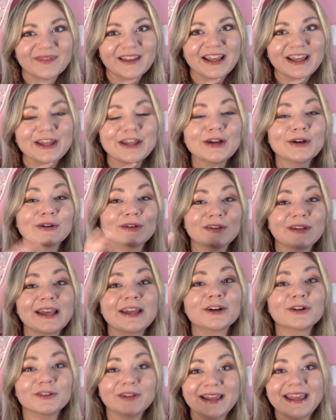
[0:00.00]
you're
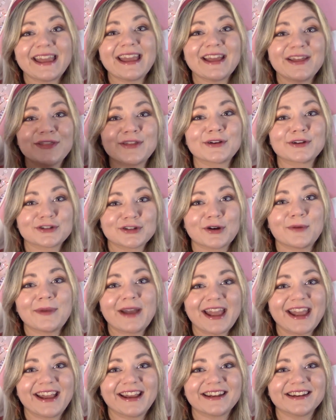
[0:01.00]
literally in their
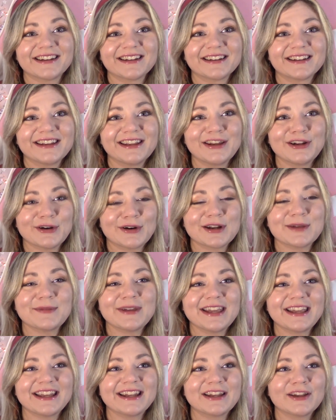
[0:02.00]
domain. You know what I
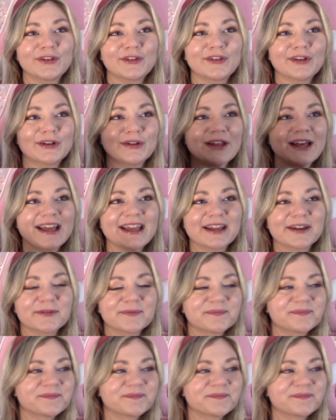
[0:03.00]
mean? So, like,